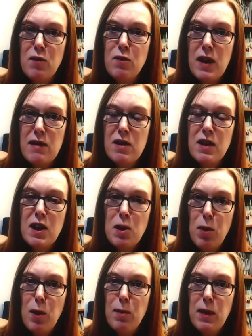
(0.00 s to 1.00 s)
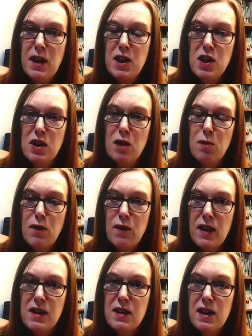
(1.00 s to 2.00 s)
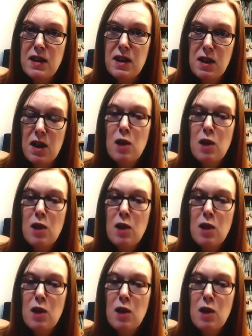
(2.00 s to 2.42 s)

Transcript: variant in a population that we vaccinated,